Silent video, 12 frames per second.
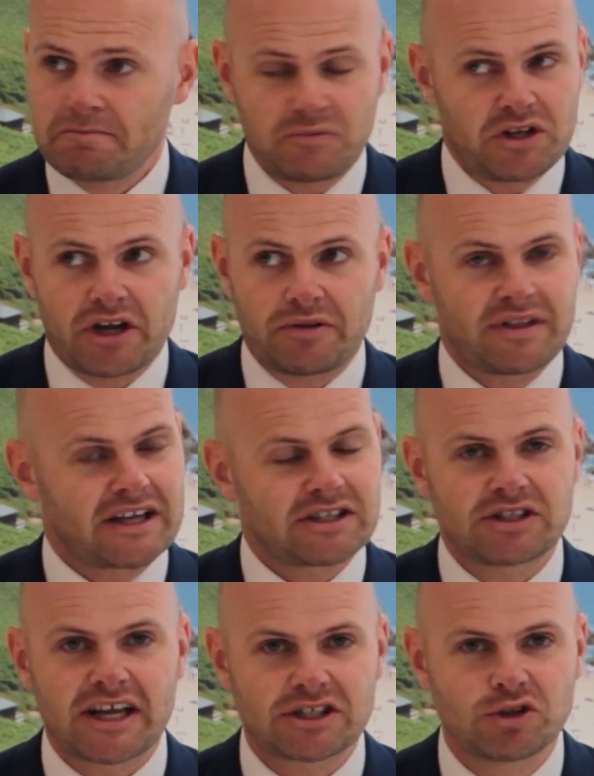
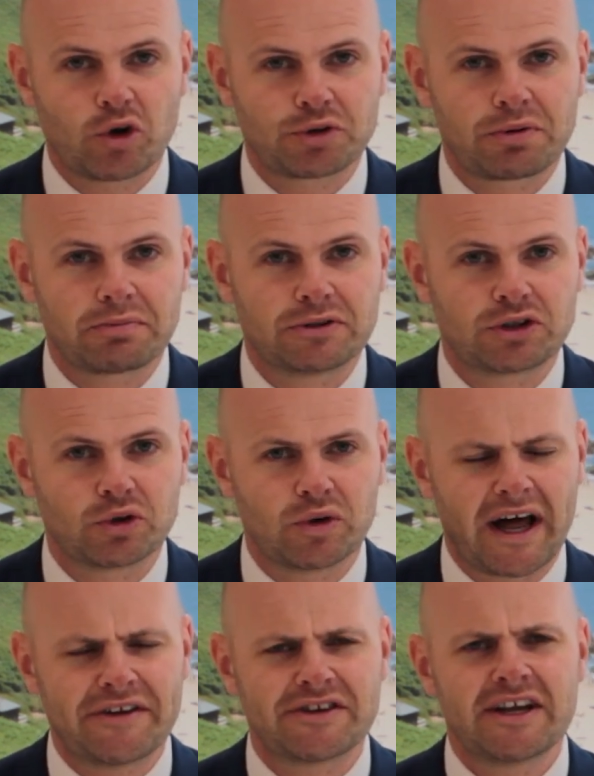That's not a problem at all.
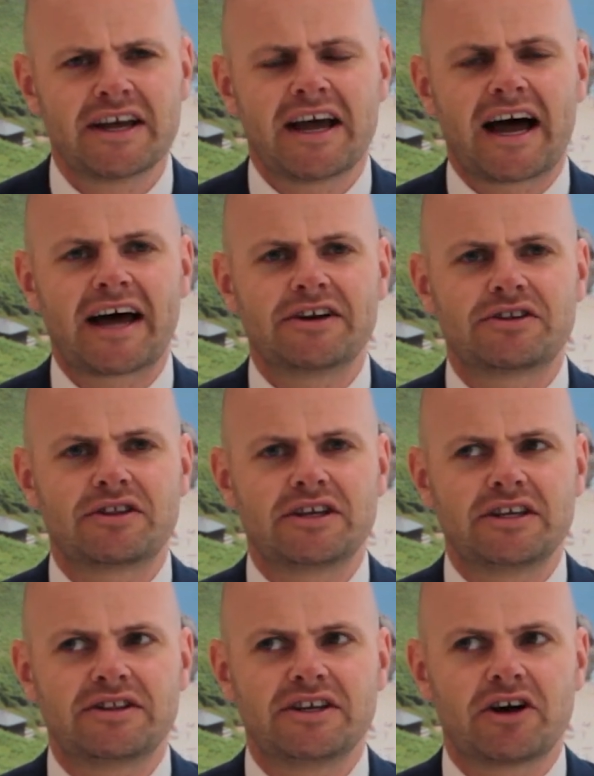And
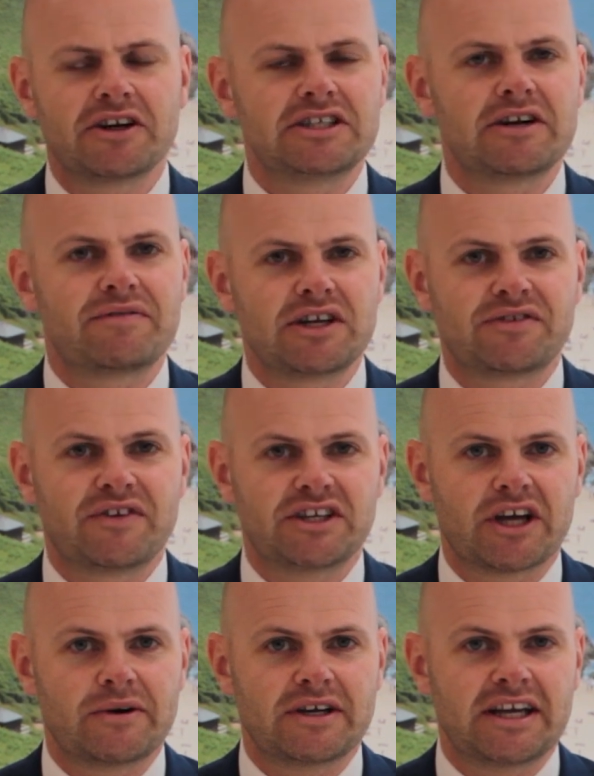the idea of this
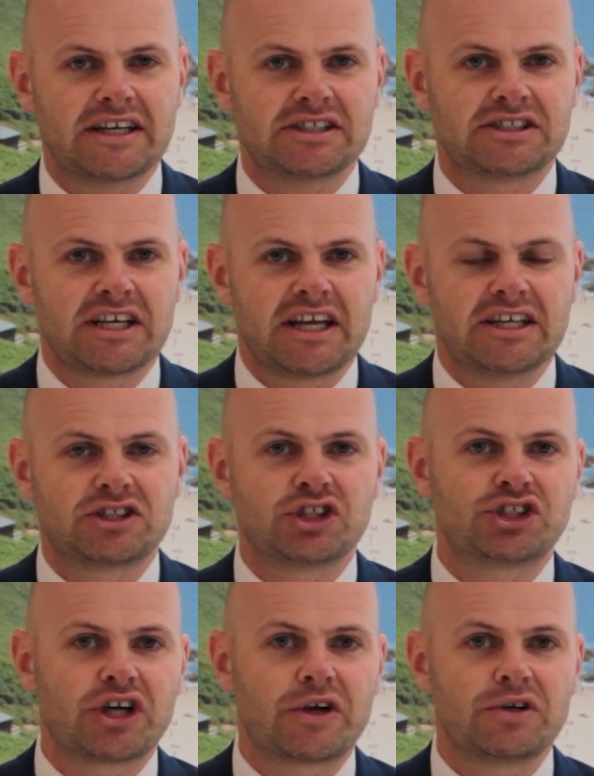video is to
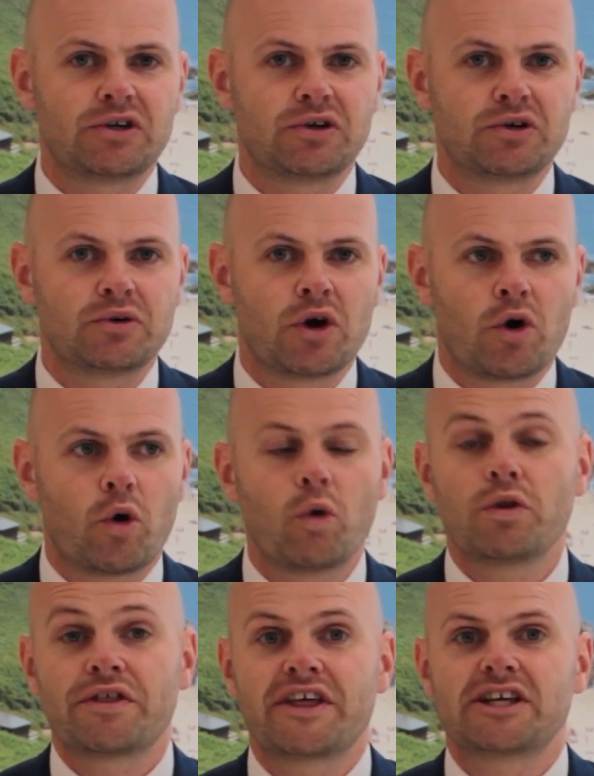show you
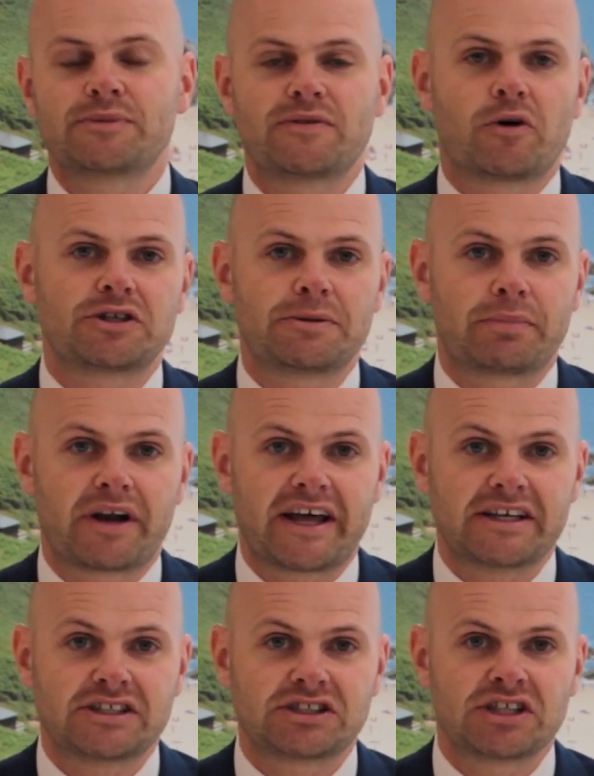all the things we've got in
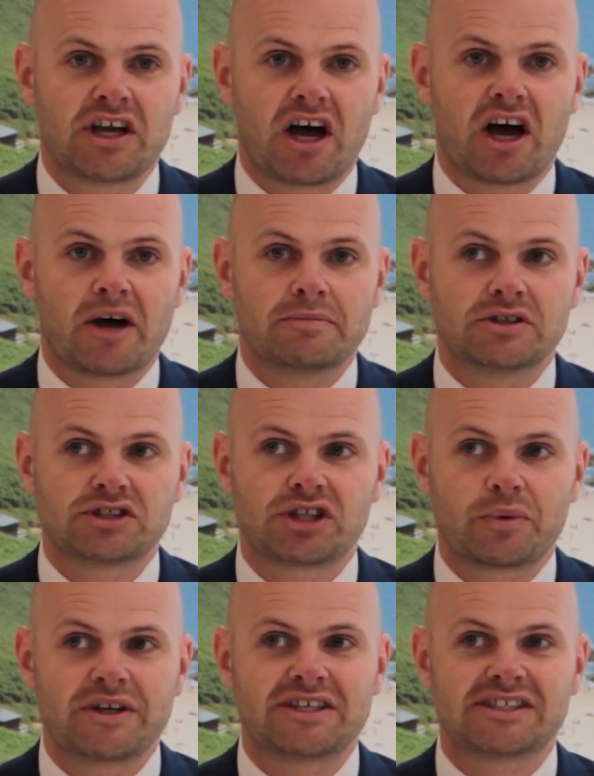place,
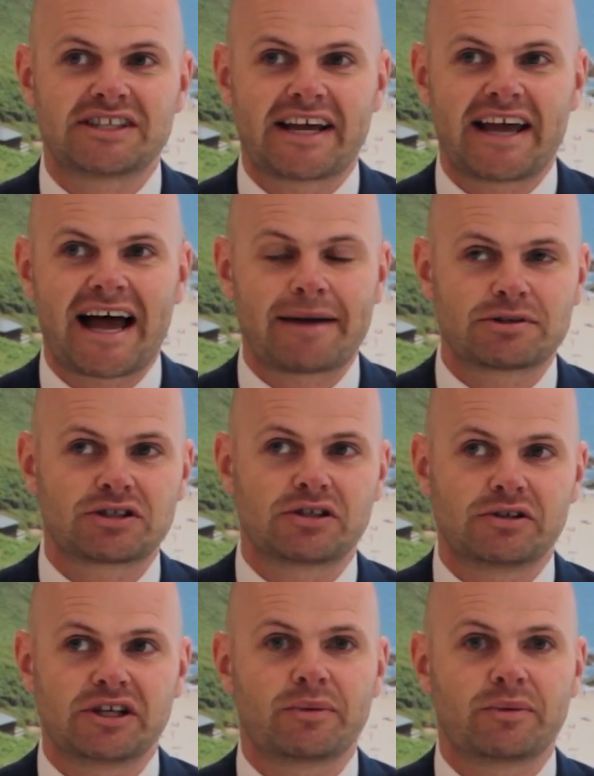so we can say absolutely